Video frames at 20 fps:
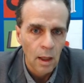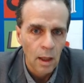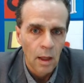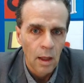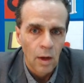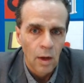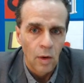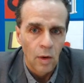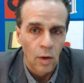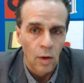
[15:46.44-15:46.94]

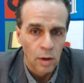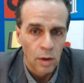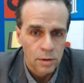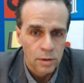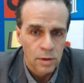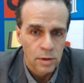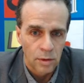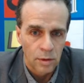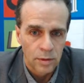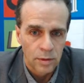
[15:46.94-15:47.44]

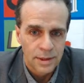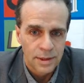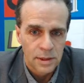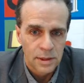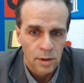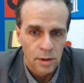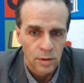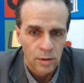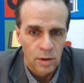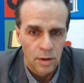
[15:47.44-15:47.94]
Also,
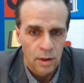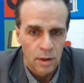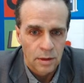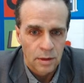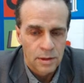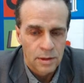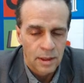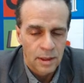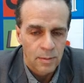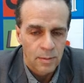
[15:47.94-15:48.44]
continuing along the
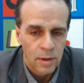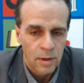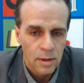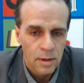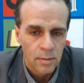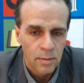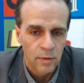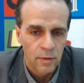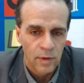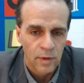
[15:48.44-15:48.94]
same theme
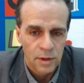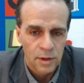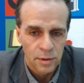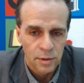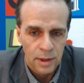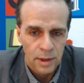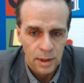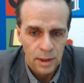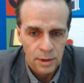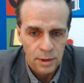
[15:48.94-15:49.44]
of
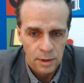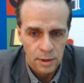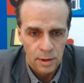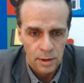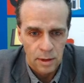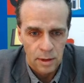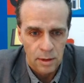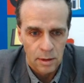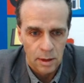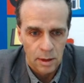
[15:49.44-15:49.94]
education
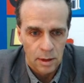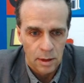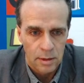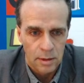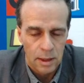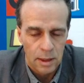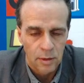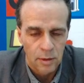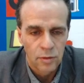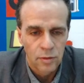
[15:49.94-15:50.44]
and
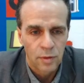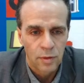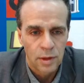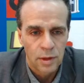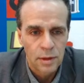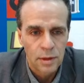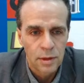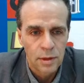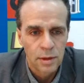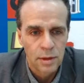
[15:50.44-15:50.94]

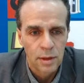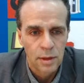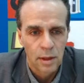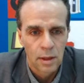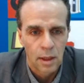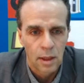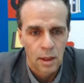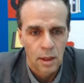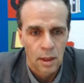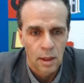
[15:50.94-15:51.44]
outreach,
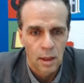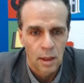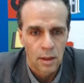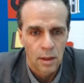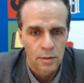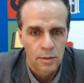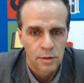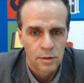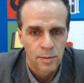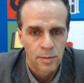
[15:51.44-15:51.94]

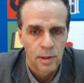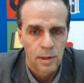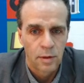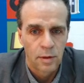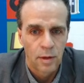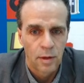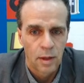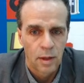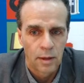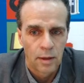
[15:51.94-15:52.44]
there's been a
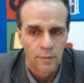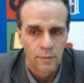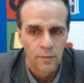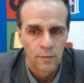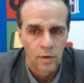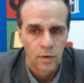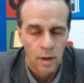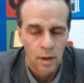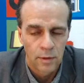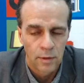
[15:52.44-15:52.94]
lot of
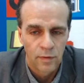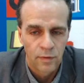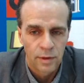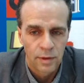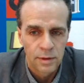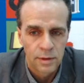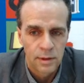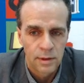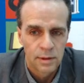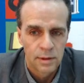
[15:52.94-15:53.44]

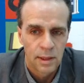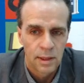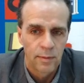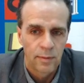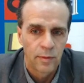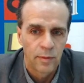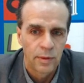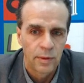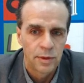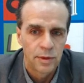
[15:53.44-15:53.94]
conferences, some of
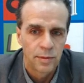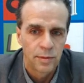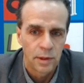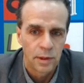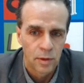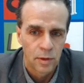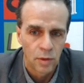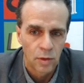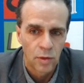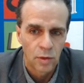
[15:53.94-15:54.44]
which we
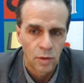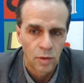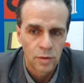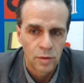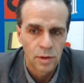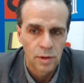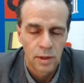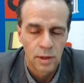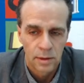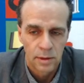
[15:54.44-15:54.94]

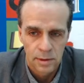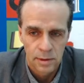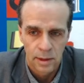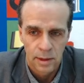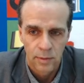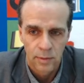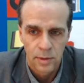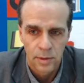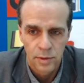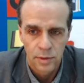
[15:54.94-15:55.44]
co-hosted and some of
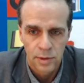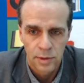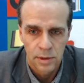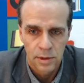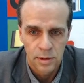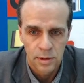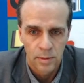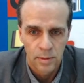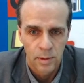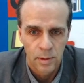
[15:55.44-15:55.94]
which we just
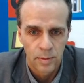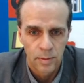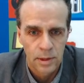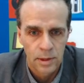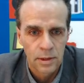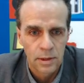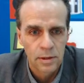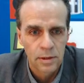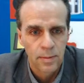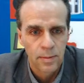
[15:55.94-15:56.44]
simply
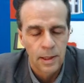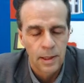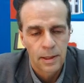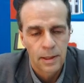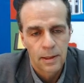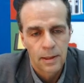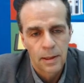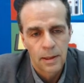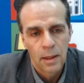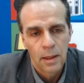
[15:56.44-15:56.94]
participated
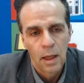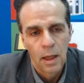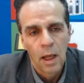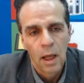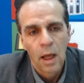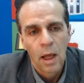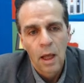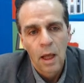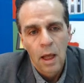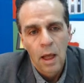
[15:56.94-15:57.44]
in.
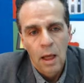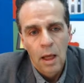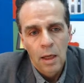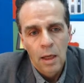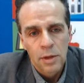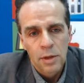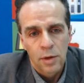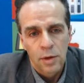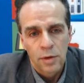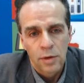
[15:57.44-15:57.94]

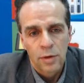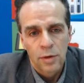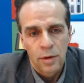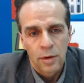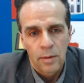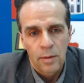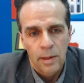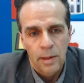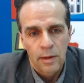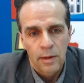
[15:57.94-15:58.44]
So including
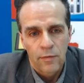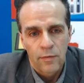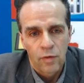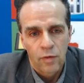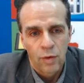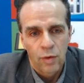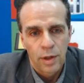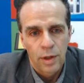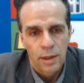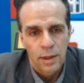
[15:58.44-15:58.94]
about
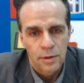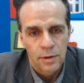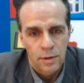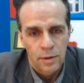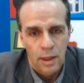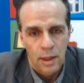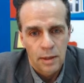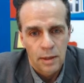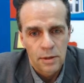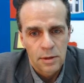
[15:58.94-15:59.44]
40
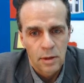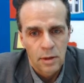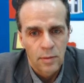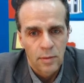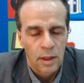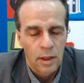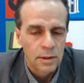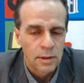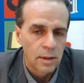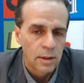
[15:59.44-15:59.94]
international
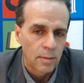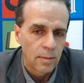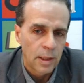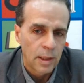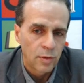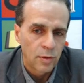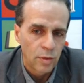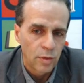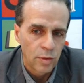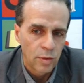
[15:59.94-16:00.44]
ones and about
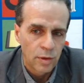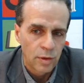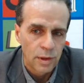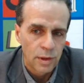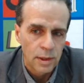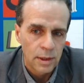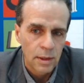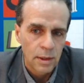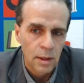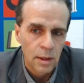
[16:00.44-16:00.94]

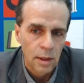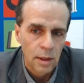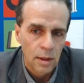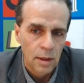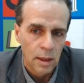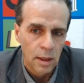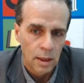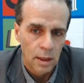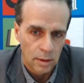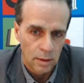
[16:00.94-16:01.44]
30
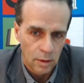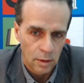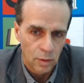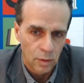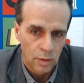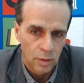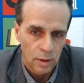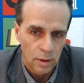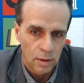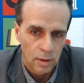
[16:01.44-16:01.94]

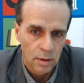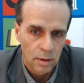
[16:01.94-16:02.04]
local